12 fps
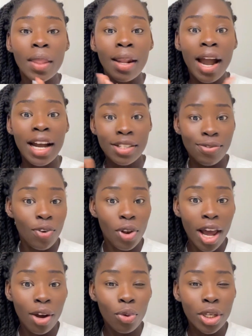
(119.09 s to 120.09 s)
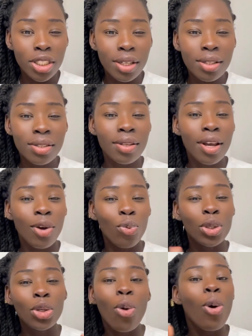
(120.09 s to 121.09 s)
as for languages,
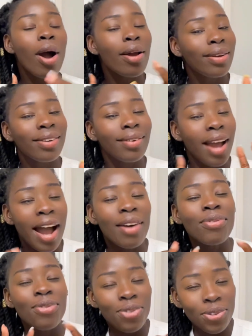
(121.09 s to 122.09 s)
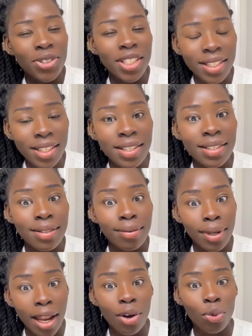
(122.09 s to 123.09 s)
we don't have 56
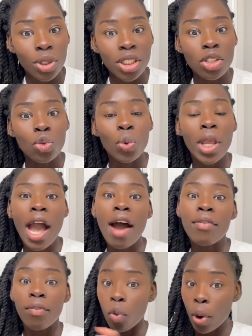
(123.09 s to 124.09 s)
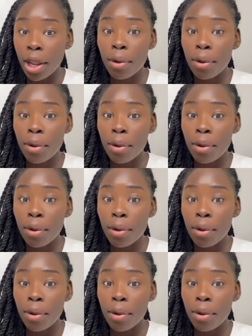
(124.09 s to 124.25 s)
languages. We have way